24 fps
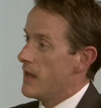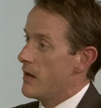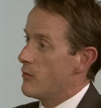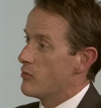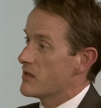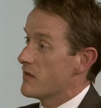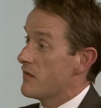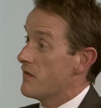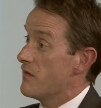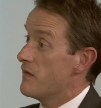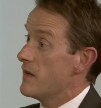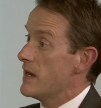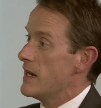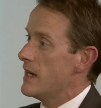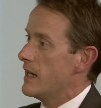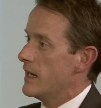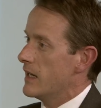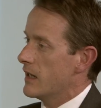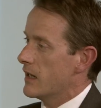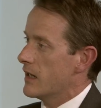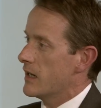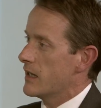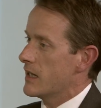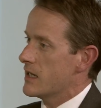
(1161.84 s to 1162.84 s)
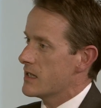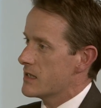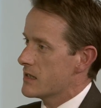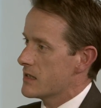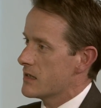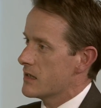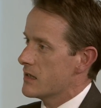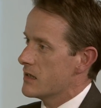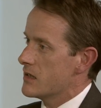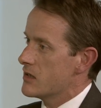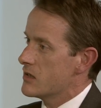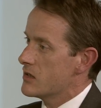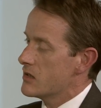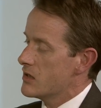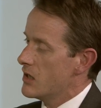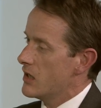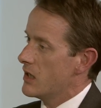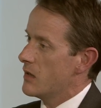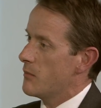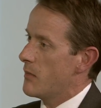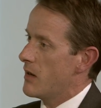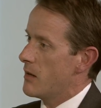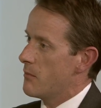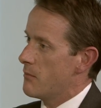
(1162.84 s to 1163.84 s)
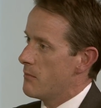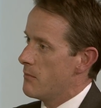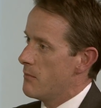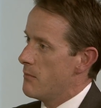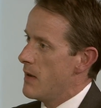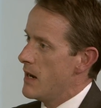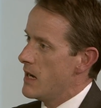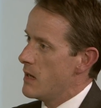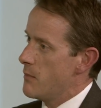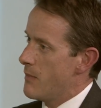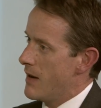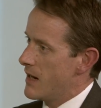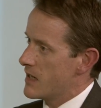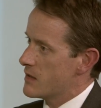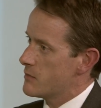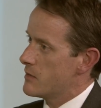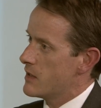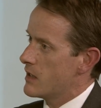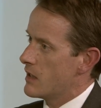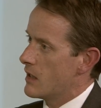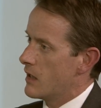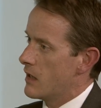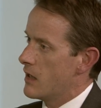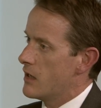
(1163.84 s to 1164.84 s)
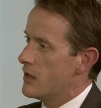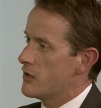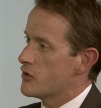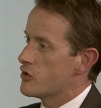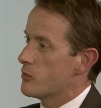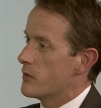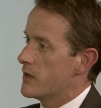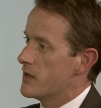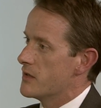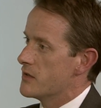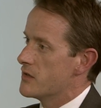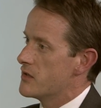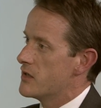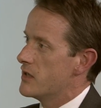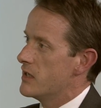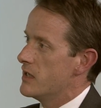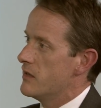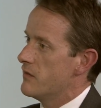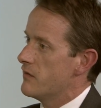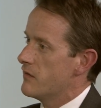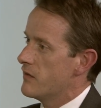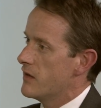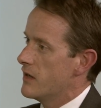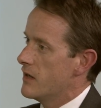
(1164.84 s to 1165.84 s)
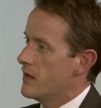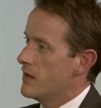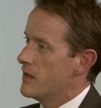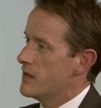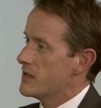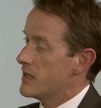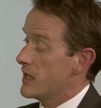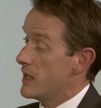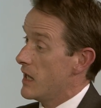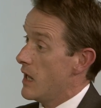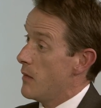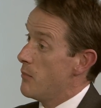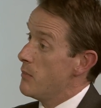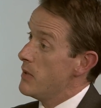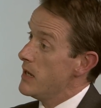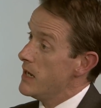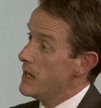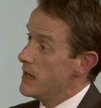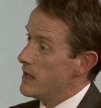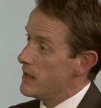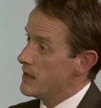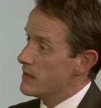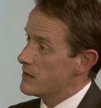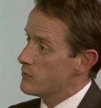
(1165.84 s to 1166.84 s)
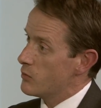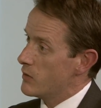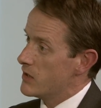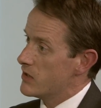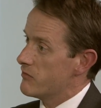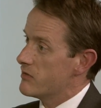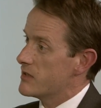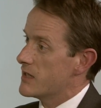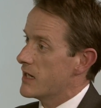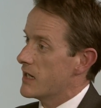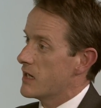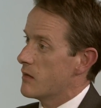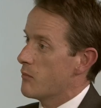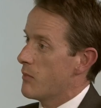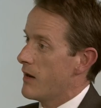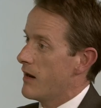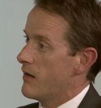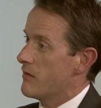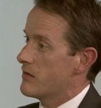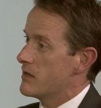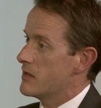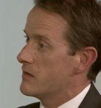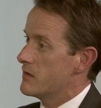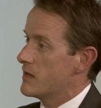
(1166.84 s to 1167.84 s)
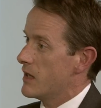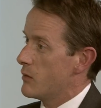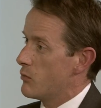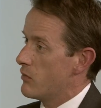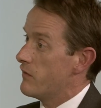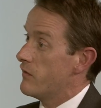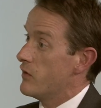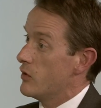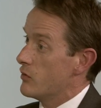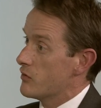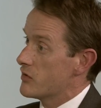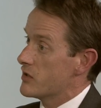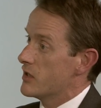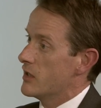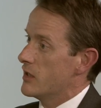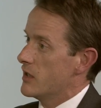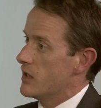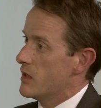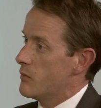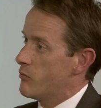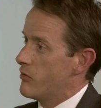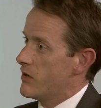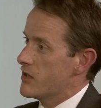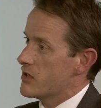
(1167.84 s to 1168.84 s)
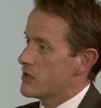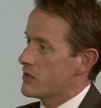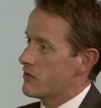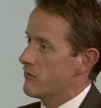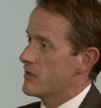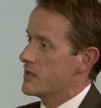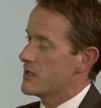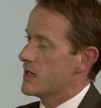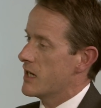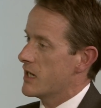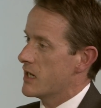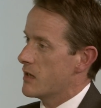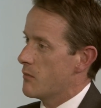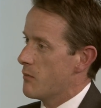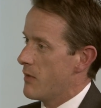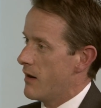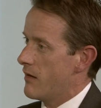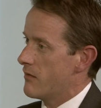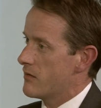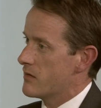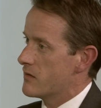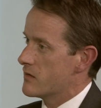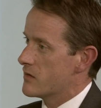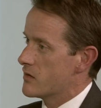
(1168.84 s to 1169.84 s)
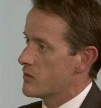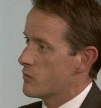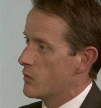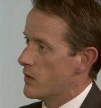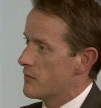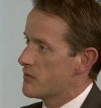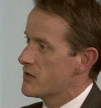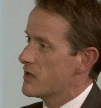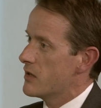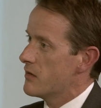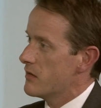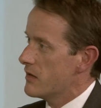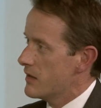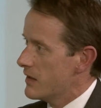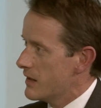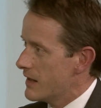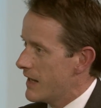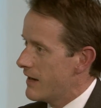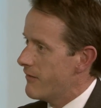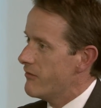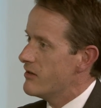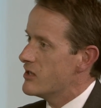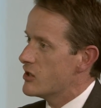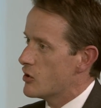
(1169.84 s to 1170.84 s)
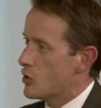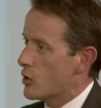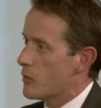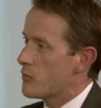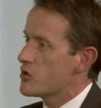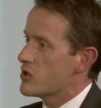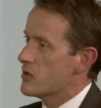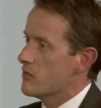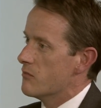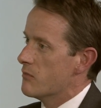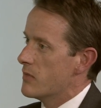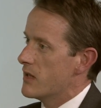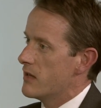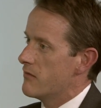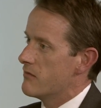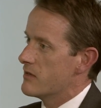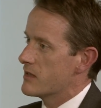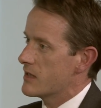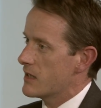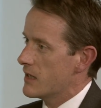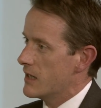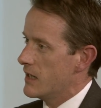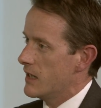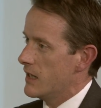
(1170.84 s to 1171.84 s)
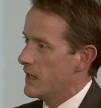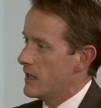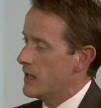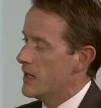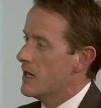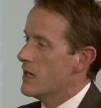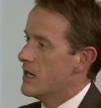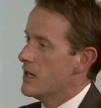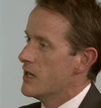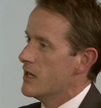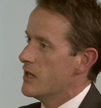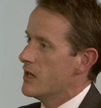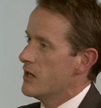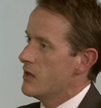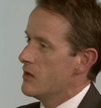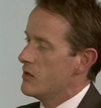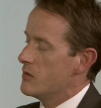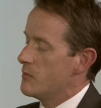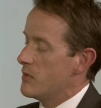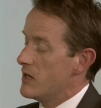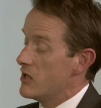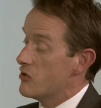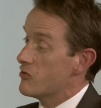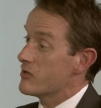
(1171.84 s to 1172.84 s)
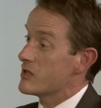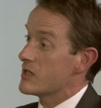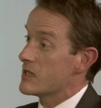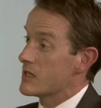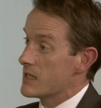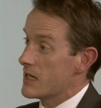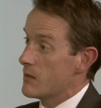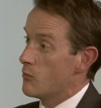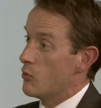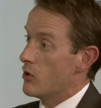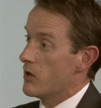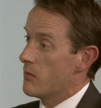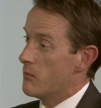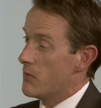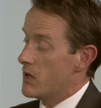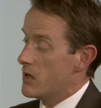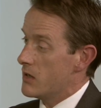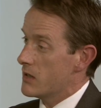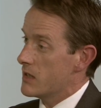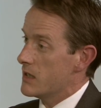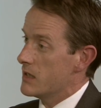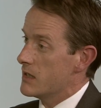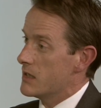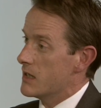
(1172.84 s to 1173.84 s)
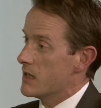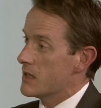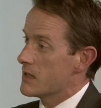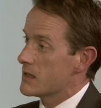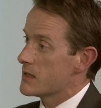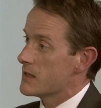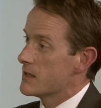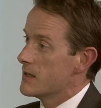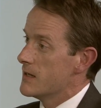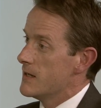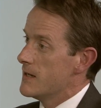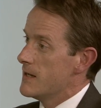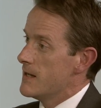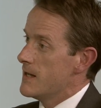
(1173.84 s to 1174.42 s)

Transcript: there was a feeling, I guess, certainly among many banks, particularly the larger ones, that if say their peers went to restate comparatives, they would feel certainly the pressure to restate comparatives as well. So there is an option, but there is clearly, it'd be interesting to see what the market does.